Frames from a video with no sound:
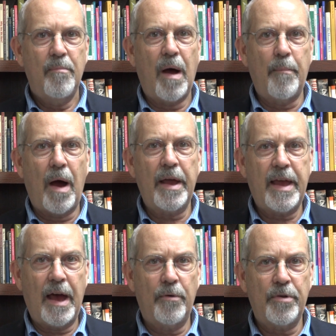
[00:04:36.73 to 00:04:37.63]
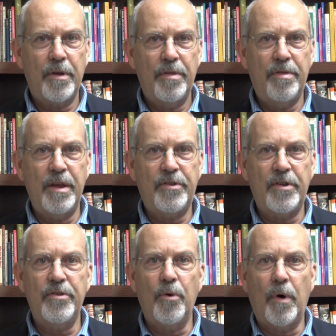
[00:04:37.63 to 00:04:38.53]
By my count, this
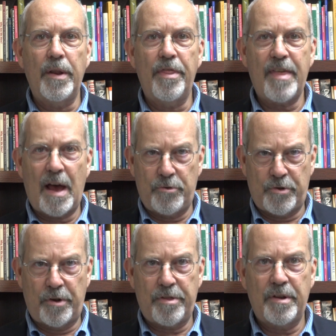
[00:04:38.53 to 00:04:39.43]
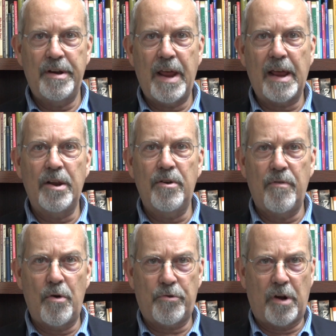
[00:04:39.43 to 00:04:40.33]
is the 1,000th daily
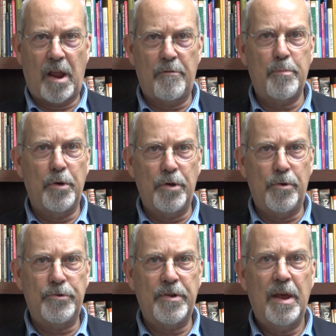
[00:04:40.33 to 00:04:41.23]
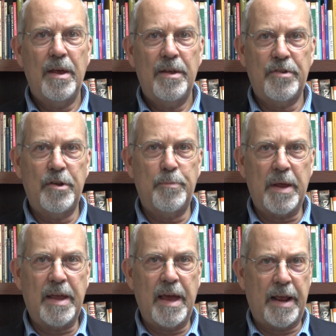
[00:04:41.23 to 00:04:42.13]
devotional I've produced since
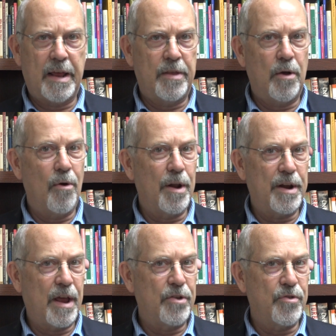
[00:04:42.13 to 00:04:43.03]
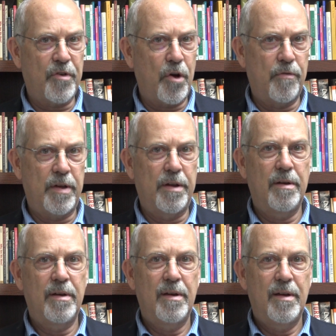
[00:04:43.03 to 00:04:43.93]
beginning in the early days of COVID.
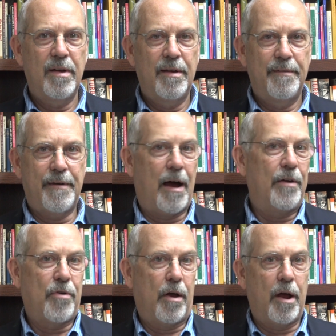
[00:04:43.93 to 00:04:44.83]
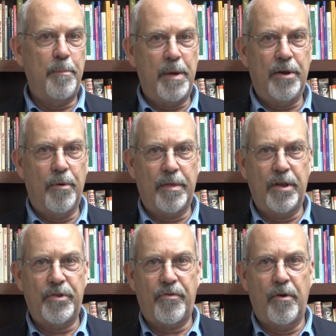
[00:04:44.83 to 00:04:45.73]
I thought I'd be doing
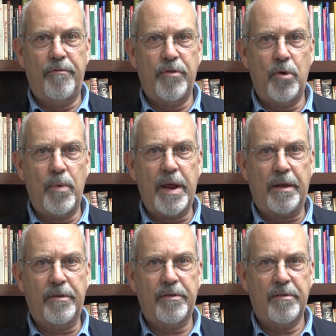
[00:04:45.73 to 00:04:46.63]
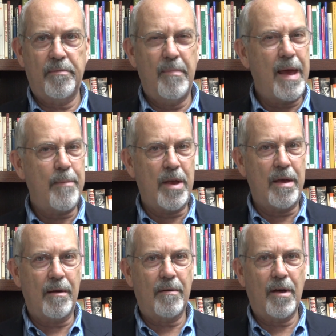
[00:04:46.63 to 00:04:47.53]
this for a few weeks,
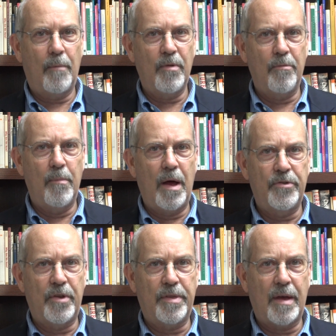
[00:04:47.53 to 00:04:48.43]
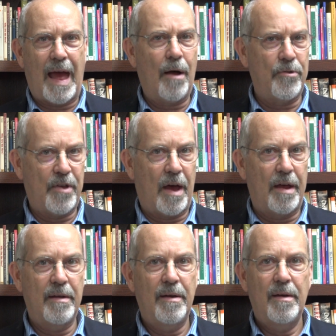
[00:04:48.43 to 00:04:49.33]
maybe a couple of months at the outside.